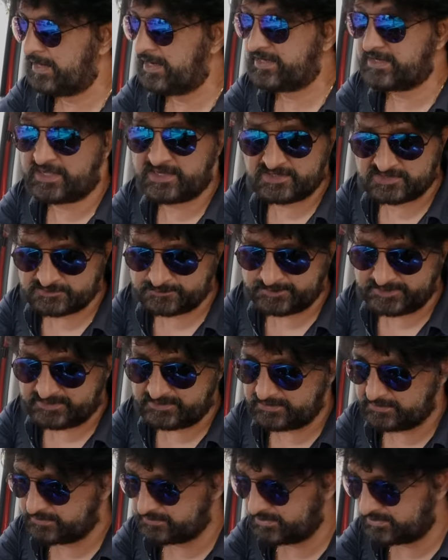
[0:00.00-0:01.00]
at higher
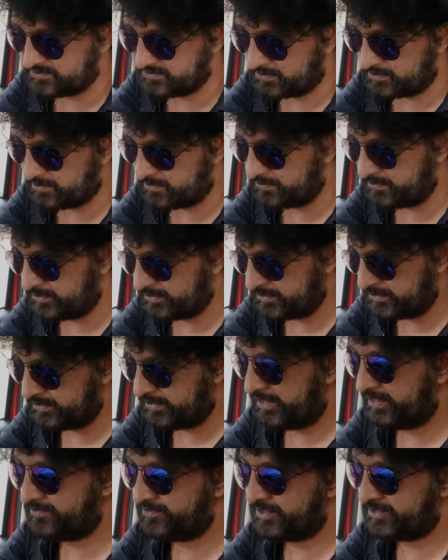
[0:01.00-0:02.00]
speed that's around
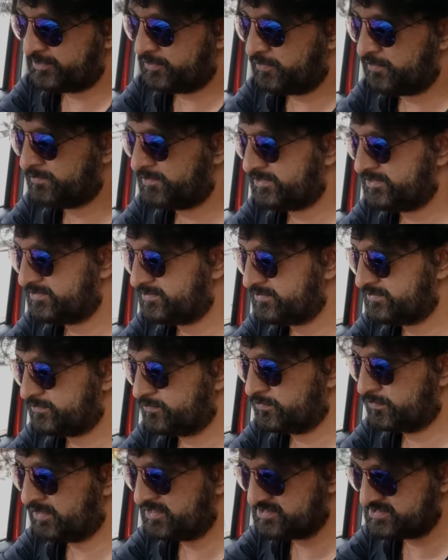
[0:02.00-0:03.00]
uh, 100
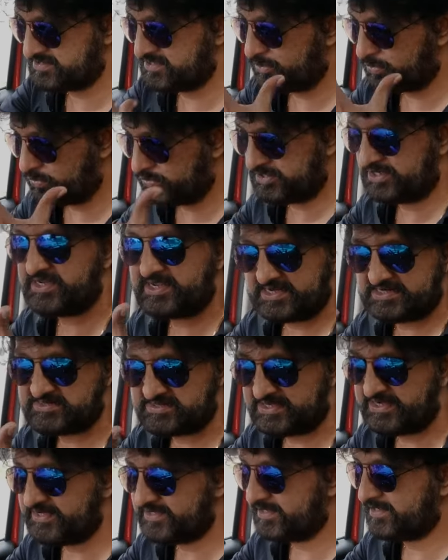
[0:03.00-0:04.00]
kilometers once the rotor
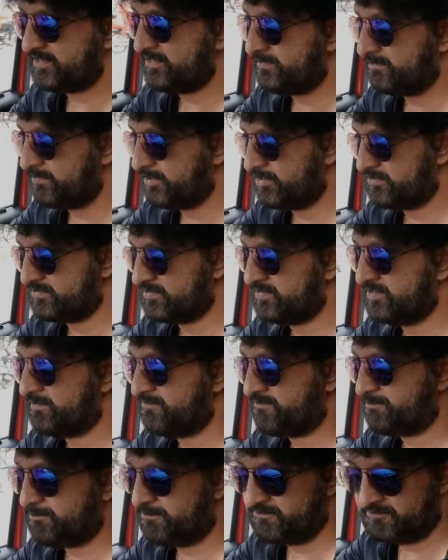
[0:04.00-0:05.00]
gets heated because of
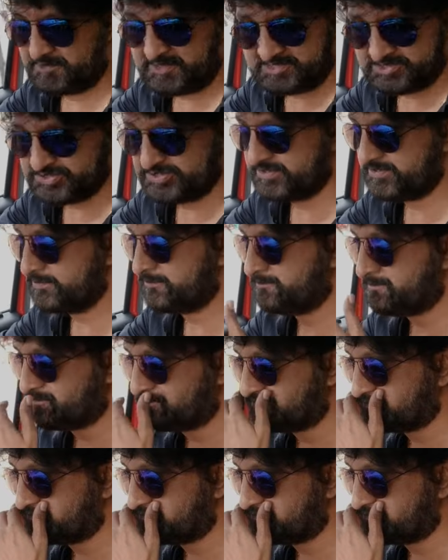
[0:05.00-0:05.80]
the friction